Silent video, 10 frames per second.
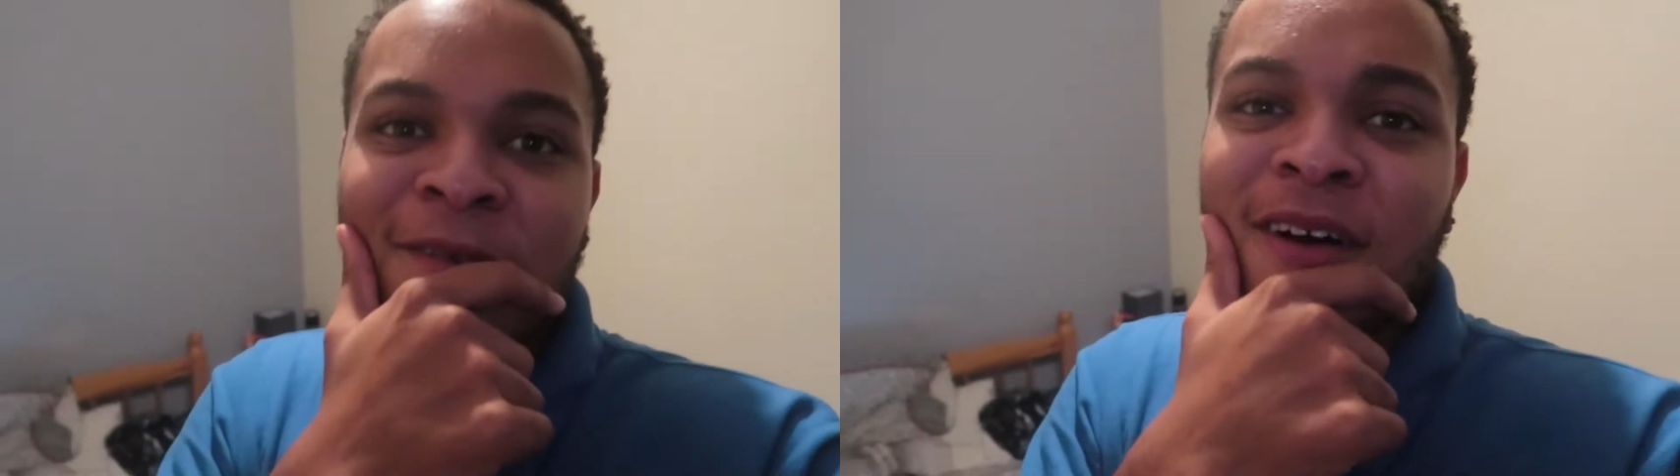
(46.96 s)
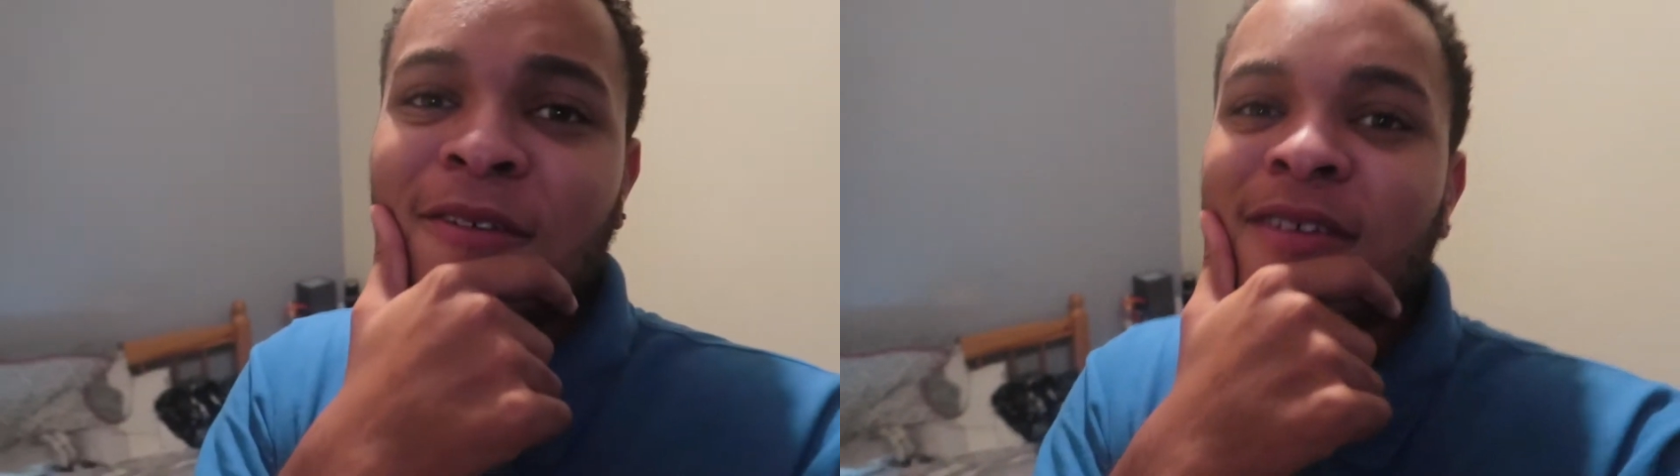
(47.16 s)

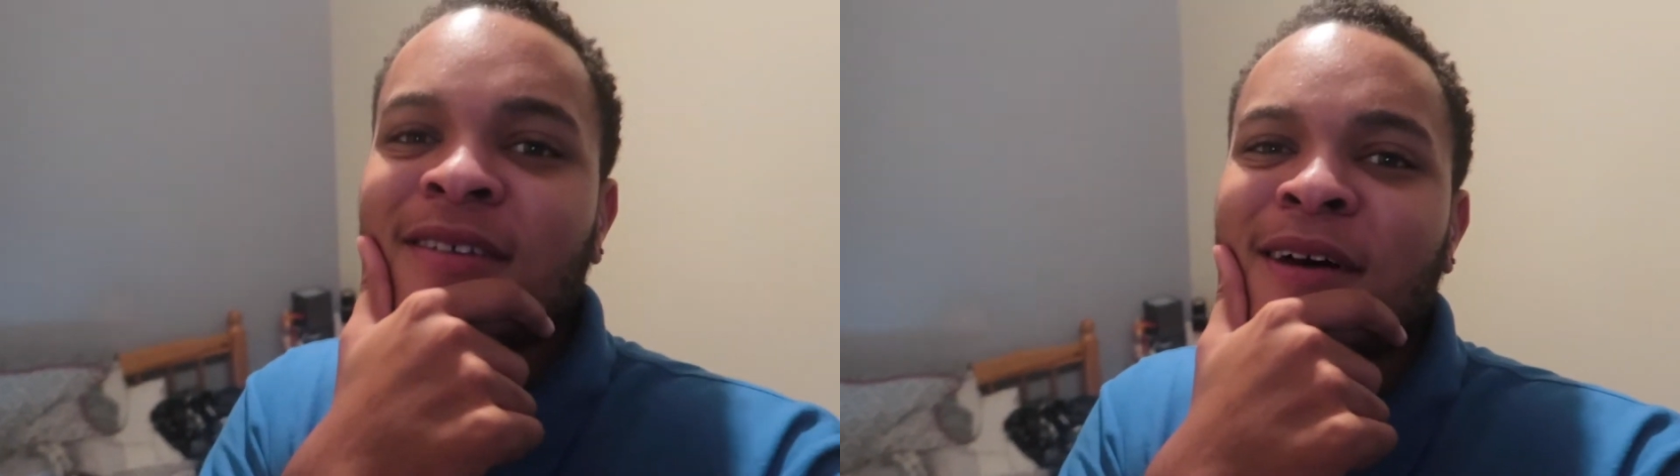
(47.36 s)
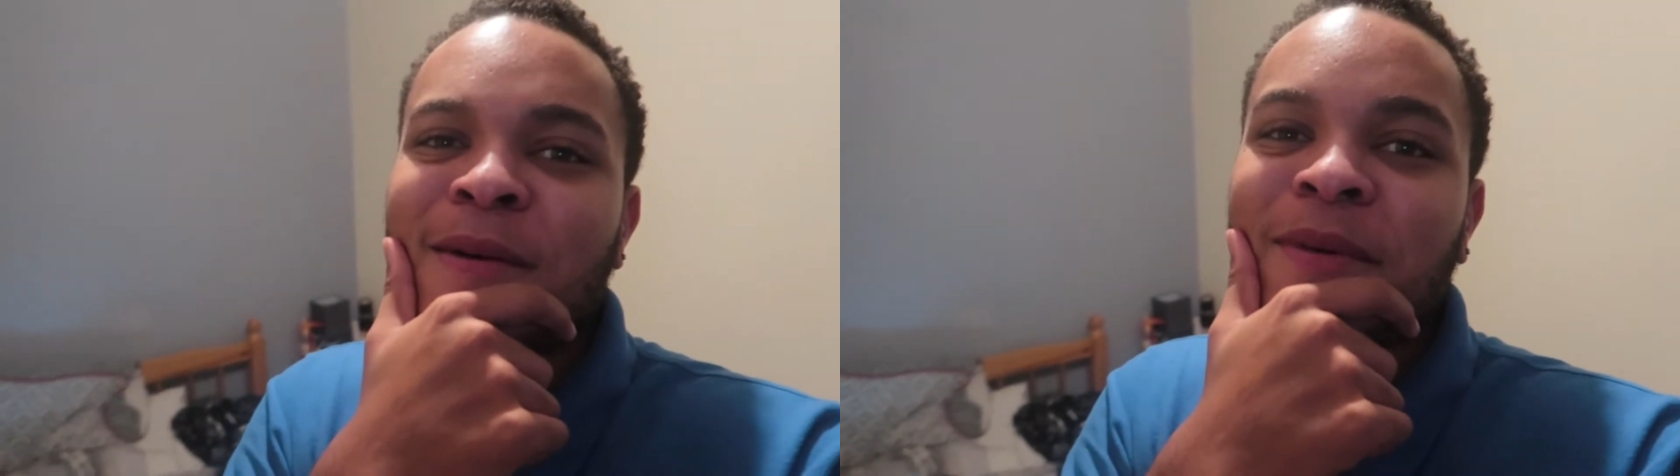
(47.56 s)
5
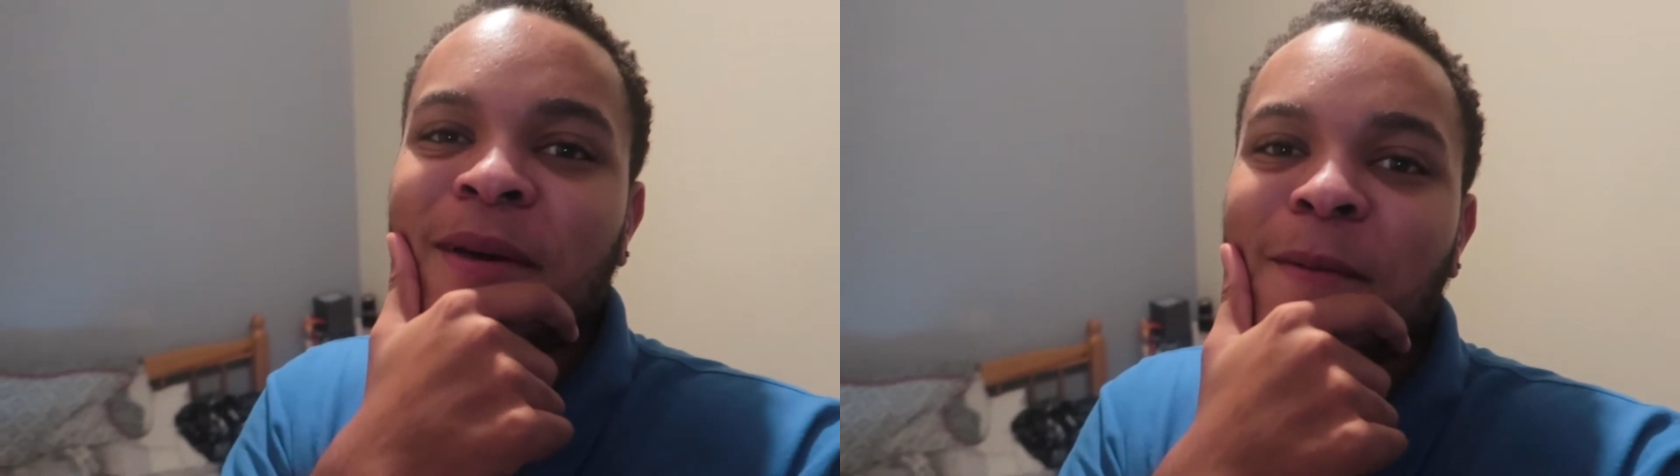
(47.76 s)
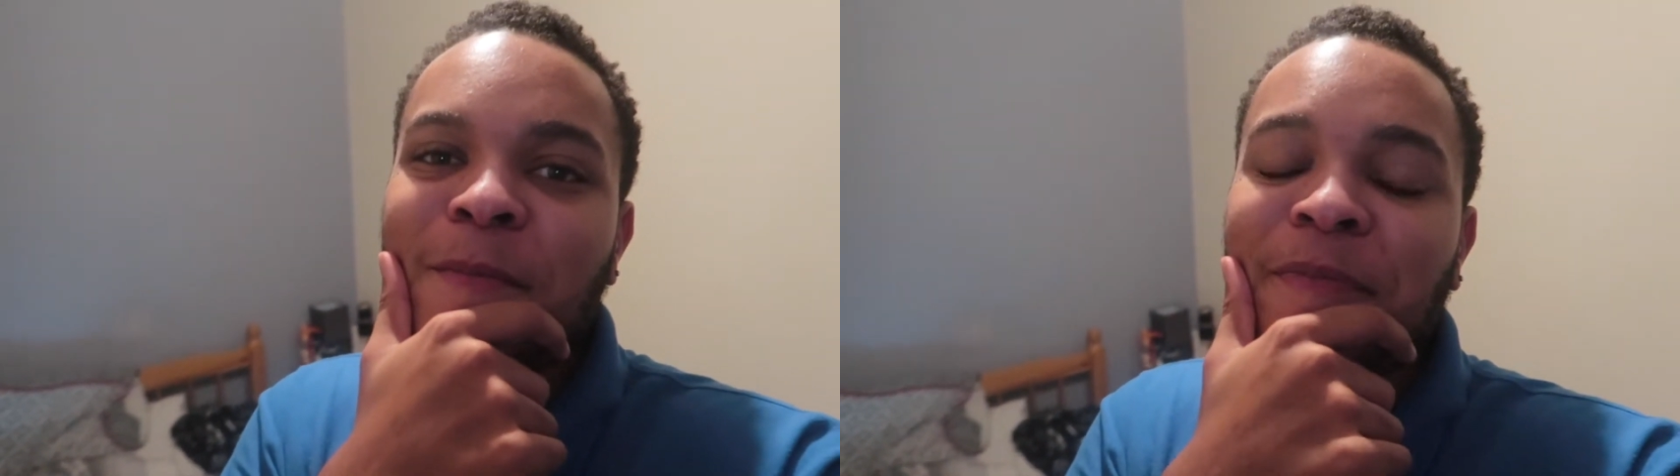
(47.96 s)
years time,
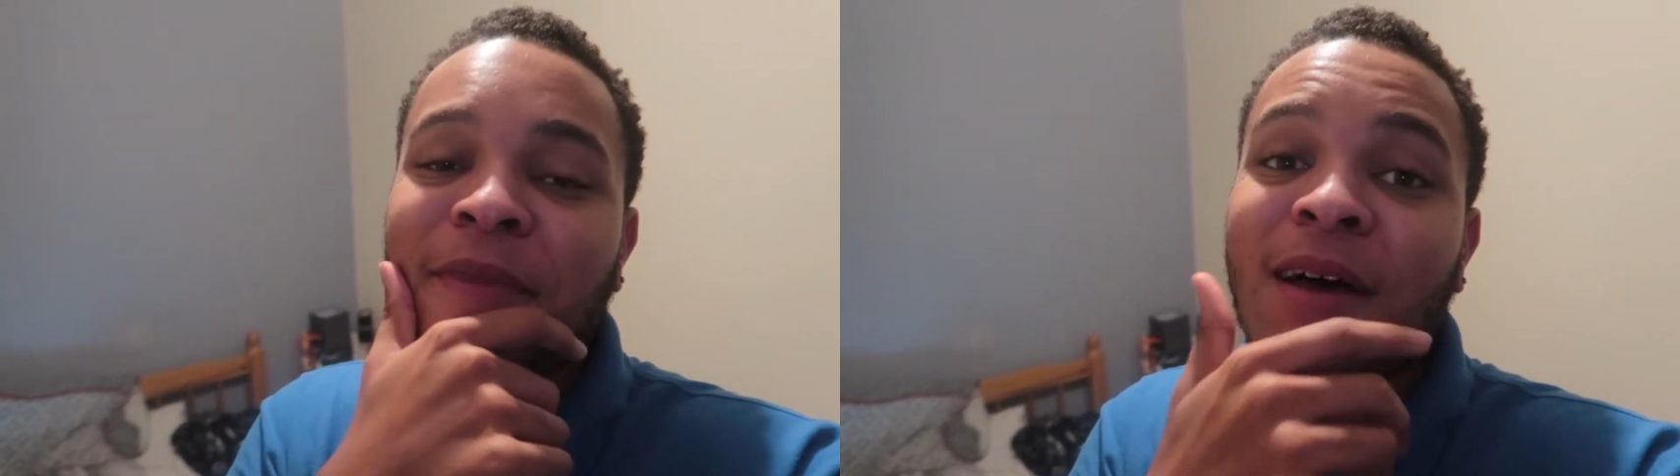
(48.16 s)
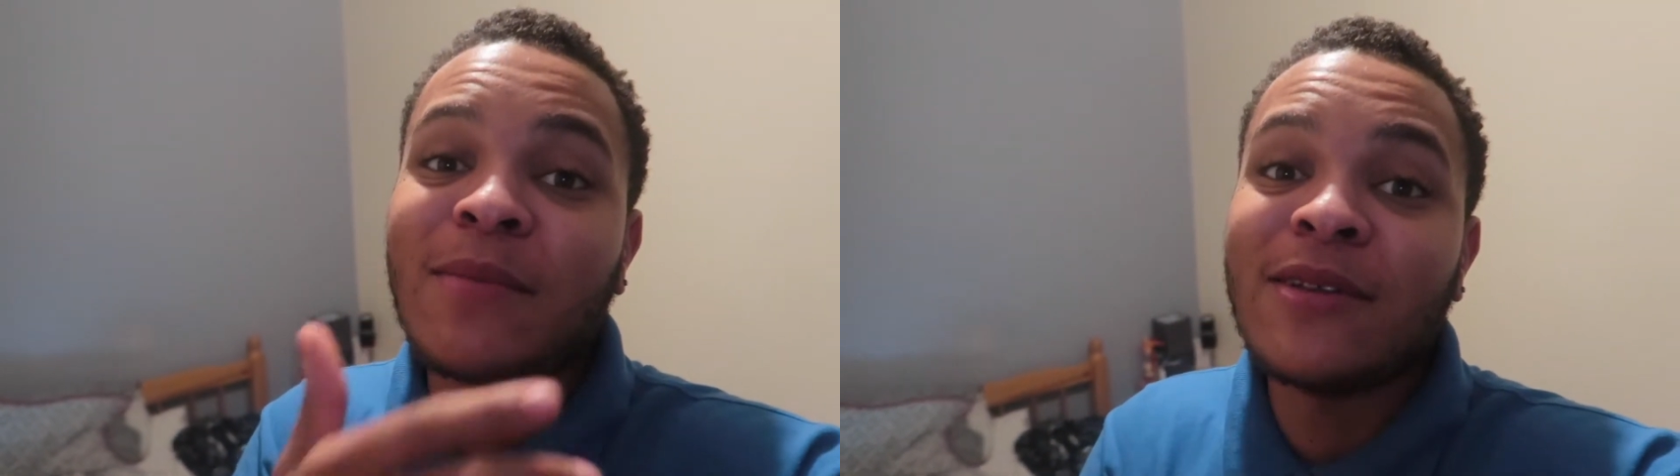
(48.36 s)
yeah, I'll